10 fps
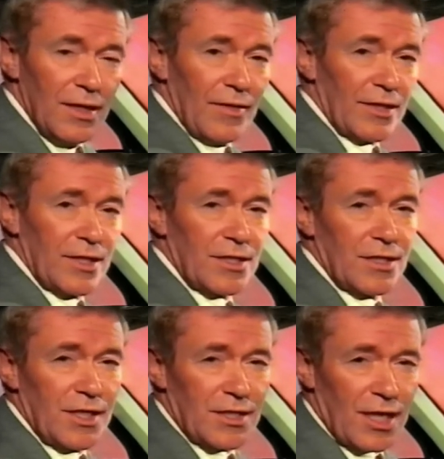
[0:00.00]
that is the
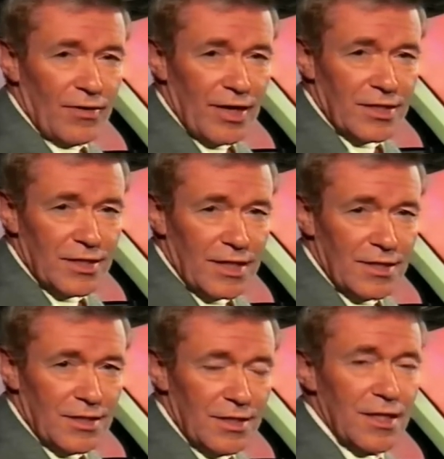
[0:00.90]
deceleration
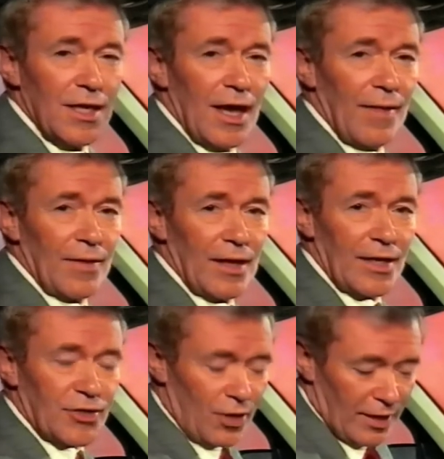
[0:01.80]
sensors and the
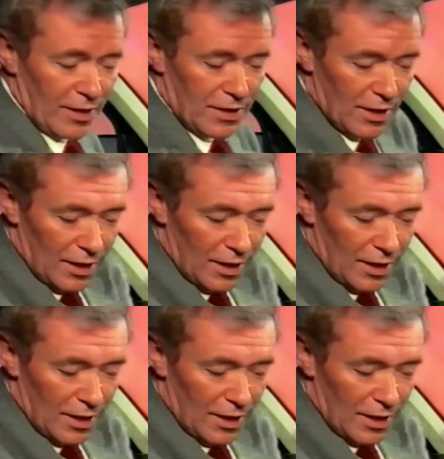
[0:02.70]
electronics,